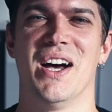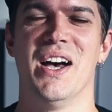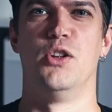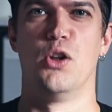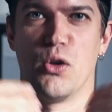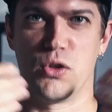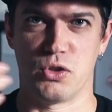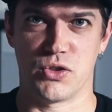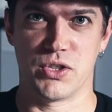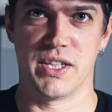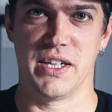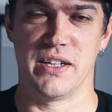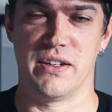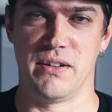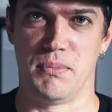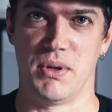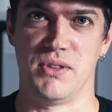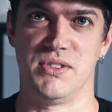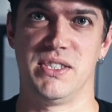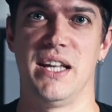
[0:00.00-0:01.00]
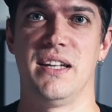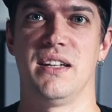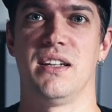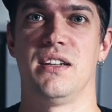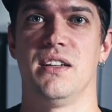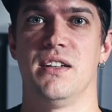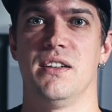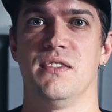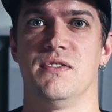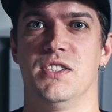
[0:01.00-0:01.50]
notary
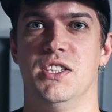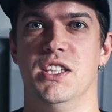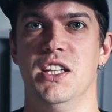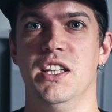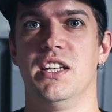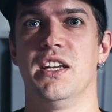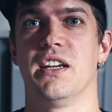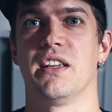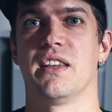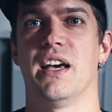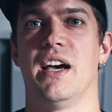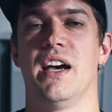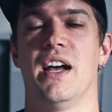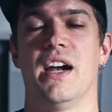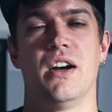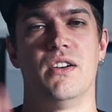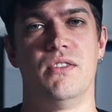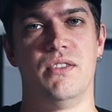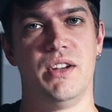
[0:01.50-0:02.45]
representative sitting there,